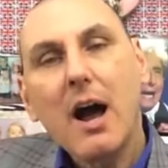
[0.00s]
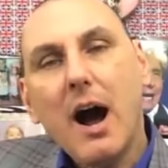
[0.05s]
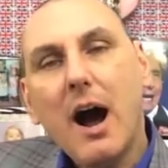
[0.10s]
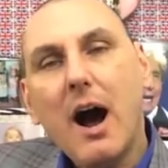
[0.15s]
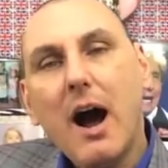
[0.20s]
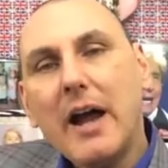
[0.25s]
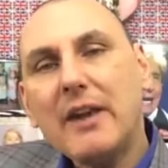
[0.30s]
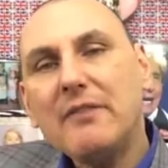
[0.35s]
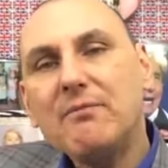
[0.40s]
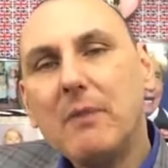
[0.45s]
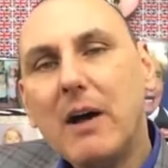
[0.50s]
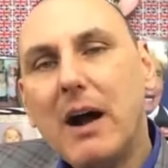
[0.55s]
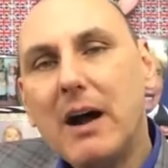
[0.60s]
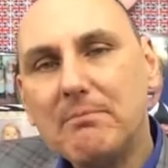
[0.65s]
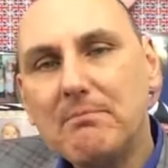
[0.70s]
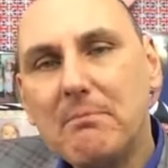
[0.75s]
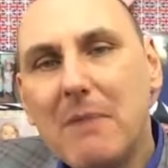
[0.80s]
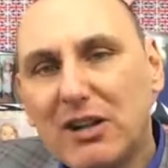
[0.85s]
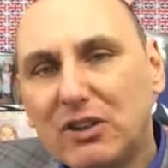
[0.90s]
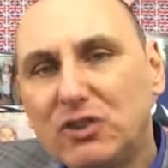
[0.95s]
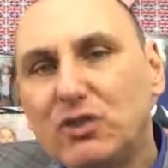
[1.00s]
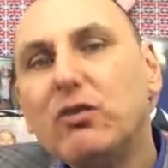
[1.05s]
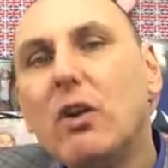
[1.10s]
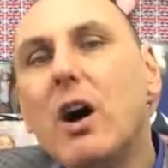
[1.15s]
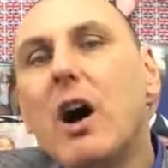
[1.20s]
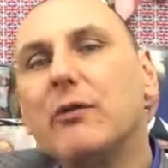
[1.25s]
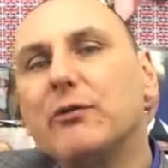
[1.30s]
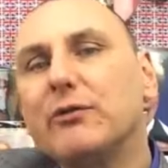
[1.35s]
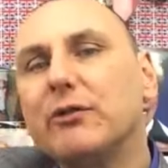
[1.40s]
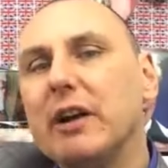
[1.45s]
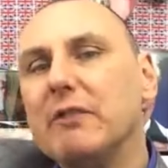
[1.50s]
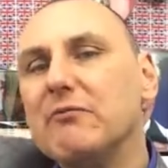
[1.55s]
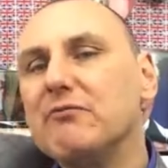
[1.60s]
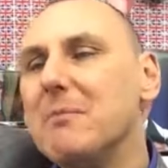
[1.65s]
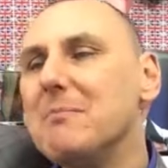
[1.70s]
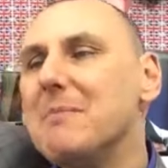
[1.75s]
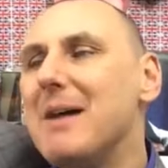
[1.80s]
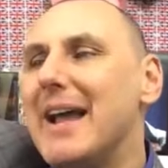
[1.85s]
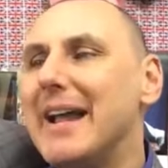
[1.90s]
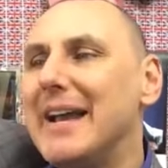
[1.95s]
I'd, I'd much rather it
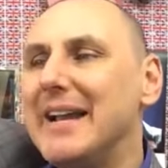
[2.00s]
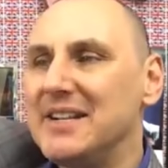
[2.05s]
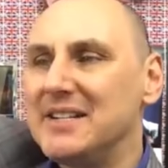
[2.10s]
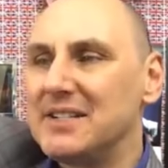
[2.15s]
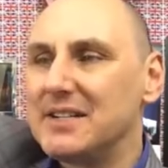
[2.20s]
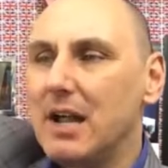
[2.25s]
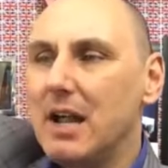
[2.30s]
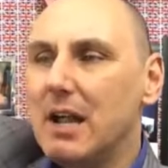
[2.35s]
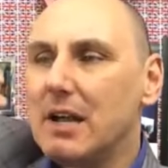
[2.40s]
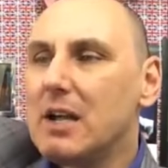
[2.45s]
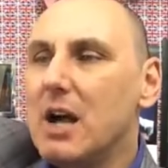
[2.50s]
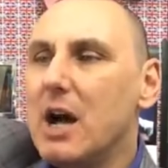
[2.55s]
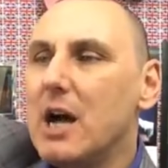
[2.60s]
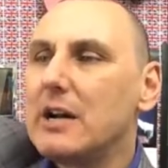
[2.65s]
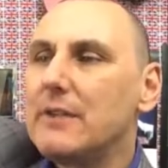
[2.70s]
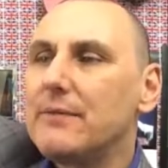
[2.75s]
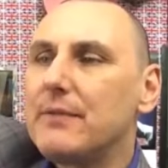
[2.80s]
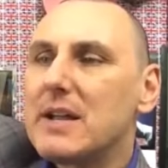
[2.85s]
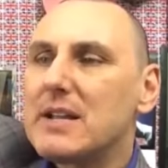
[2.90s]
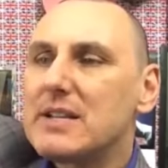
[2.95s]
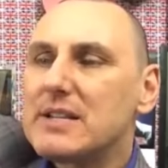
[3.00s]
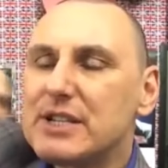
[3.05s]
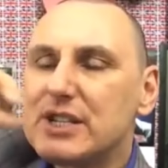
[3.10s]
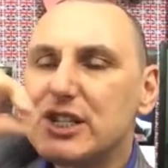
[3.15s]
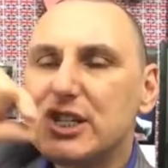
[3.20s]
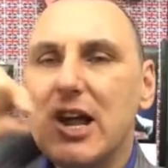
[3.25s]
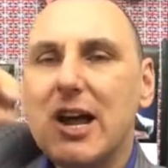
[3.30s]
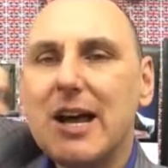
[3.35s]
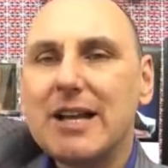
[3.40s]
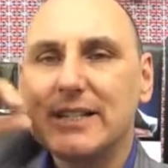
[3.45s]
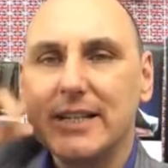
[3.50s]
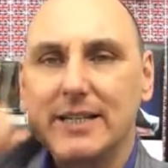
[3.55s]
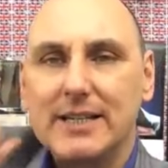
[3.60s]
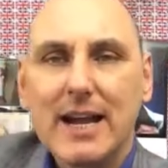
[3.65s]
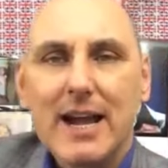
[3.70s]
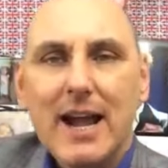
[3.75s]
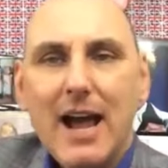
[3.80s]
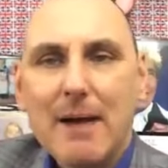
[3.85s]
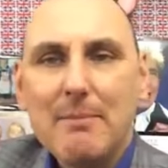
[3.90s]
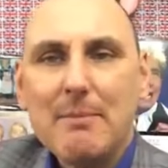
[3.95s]
remained kind of slices.
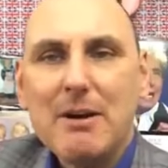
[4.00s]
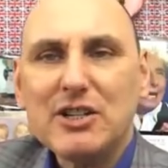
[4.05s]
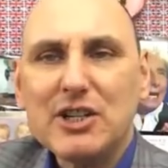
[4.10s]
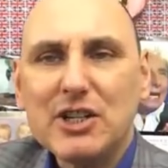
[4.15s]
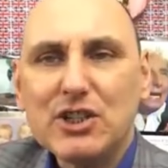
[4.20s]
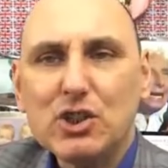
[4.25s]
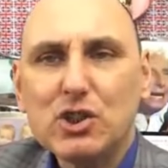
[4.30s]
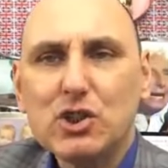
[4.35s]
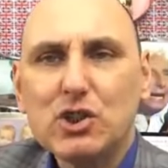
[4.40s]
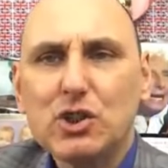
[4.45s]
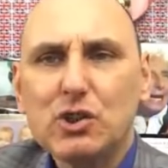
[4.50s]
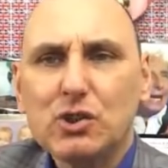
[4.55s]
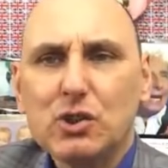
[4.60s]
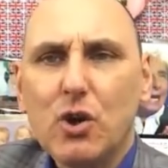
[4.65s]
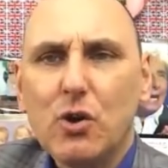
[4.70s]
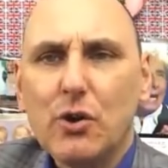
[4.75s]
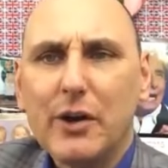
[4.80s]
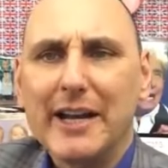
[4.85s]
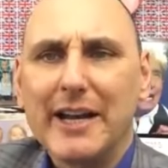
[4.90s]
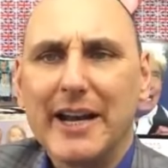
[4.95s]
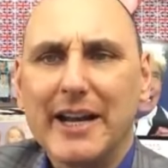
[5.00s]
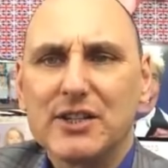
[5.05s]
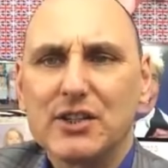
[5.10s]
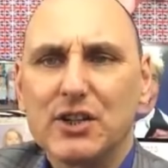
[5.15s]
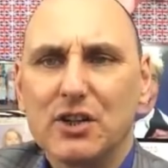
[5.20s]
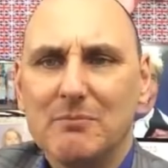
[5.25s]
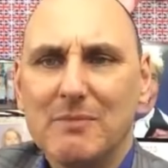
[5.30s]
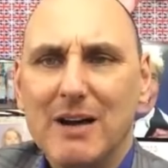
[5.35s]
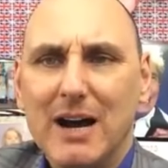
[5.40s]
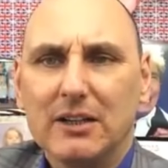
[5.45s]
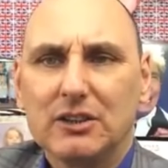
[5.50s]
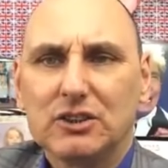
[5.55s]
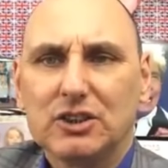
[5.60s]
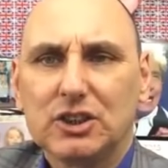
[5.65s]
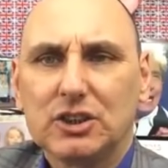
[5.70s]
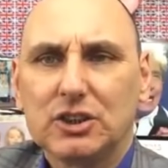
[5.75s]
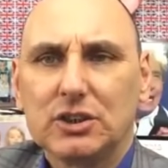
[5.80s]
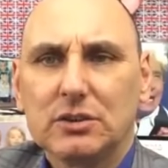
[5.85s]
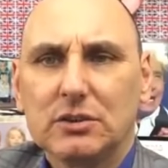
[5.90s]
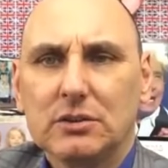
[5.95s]
Am I just cooking it too
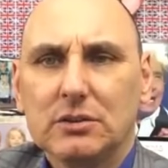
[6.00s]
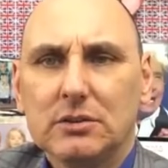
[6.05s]
much?